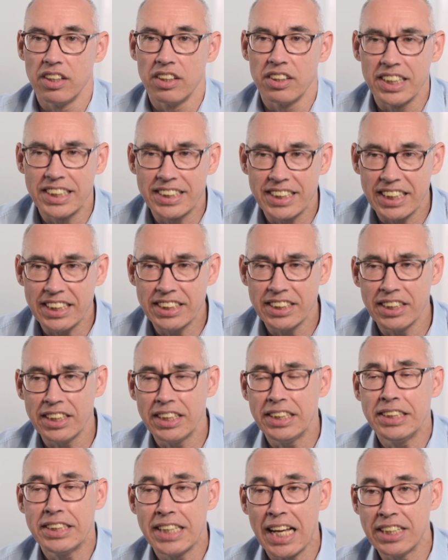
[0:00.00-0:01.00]
This isn't
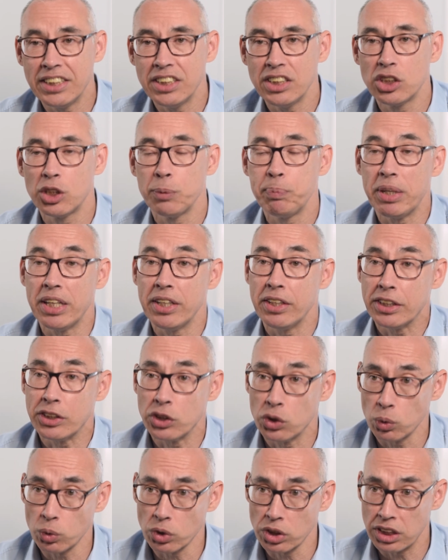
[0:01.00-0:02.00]
intended to be an
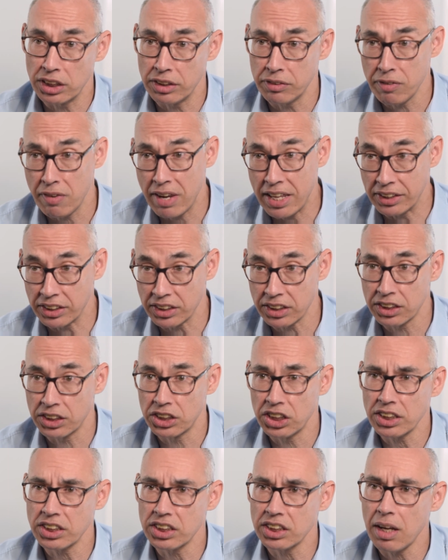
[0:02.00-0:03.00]
exhaustive list,
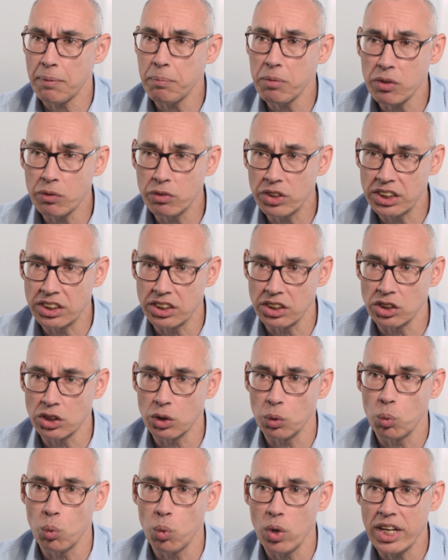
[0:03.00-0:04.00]
just some of the
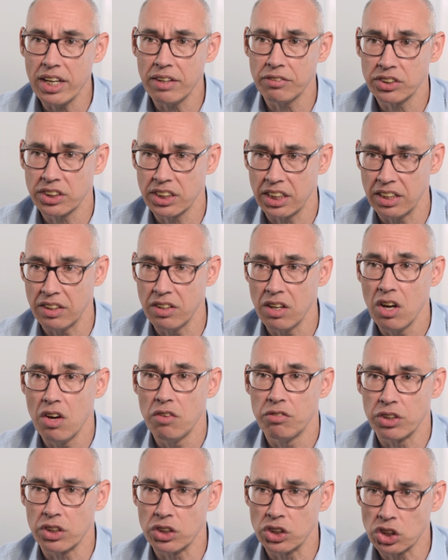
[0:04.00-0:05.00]
reasons we have seen
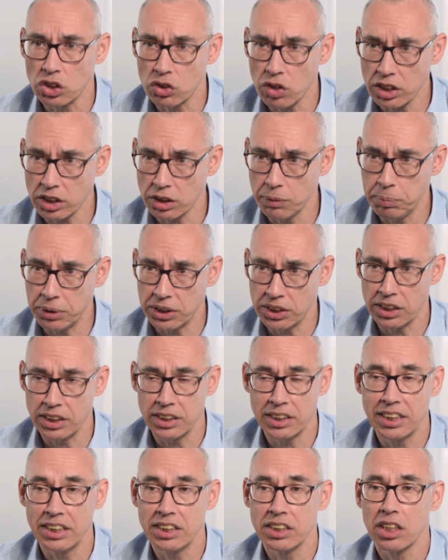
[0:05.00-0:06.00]
for construction
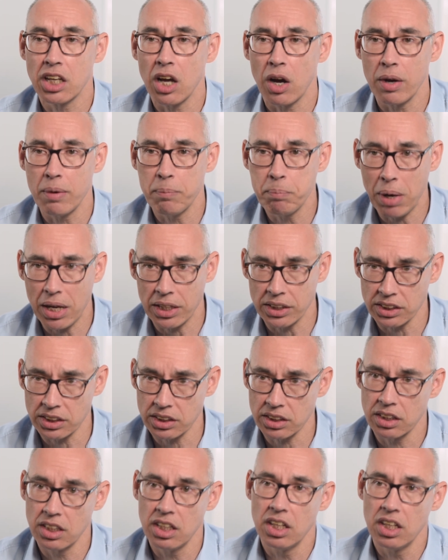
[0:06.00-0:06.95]
businesses going bust.